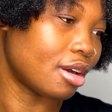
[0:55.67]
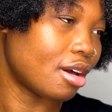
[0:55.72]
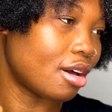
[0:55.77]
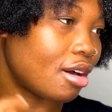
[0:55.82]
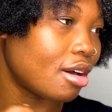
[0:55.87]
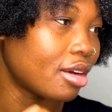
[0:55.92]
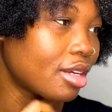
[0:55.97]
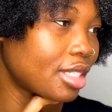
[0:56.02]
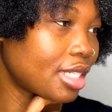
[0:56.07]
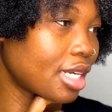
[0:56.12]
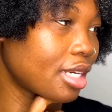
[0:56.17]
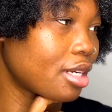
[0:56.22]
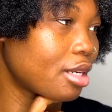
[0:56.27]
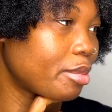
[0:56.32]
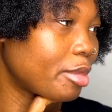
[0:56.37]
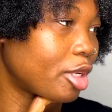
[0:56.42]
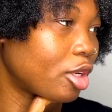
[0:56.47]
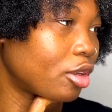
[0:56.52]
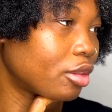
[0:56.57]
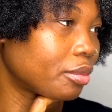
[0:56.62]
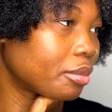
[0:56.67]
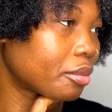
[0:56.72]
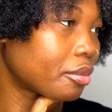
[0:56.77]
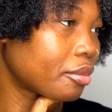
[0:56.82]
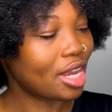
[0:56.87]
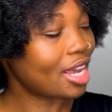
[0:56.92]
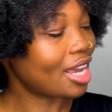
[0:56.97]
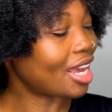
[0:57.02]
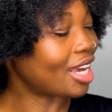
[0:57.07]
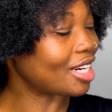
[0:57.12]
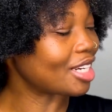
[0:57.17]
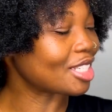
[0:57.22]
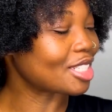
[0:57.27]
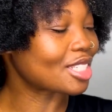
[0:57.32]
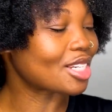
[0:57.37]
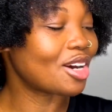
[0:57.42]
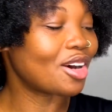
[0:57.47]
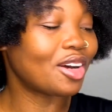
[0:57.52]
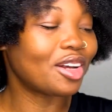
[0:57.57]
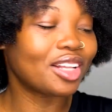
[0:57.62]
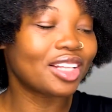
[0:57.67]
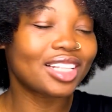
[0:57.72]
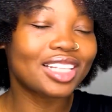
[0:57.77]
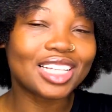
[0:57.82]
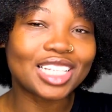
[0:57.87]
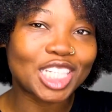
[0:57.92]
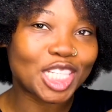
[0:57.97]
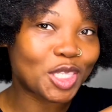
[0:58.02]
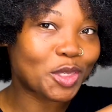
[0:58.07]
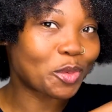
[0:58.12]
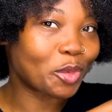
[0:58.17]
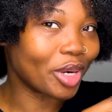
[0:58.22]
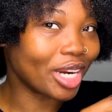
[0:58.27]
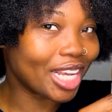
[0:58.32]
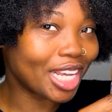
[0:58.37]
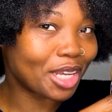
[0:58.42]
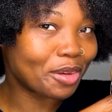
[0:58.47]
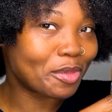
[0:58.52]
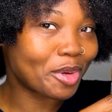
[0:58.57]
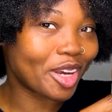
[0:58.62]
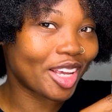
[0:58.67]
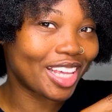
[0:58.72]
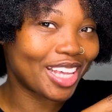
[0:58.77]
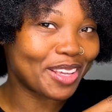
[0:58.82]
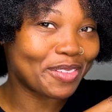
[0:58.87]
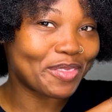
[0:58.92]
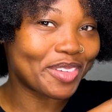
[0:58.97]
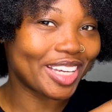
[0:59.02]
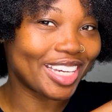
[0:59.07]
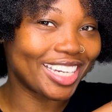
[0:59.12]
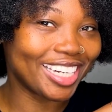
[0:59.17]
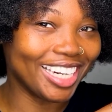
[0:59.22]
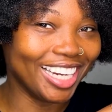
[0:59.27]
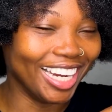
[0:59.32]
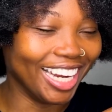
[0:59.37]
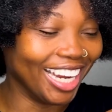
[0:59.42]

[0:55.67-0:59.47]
Oh, it's not going to be long. And it's called the Springy Bohemian.